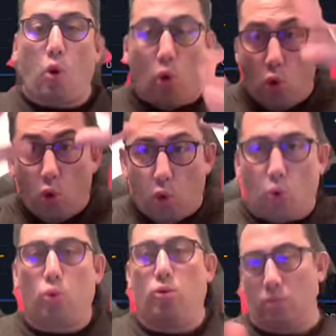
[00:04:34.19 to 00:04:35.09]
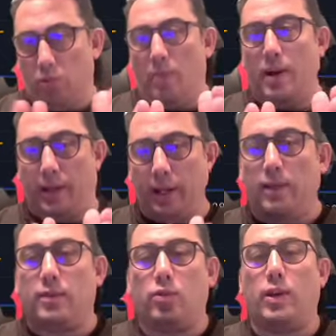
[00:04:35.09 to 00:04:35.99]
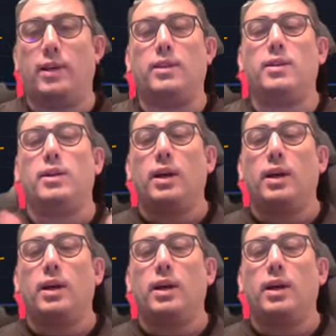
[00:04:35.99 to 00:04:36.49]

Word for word: All the market together.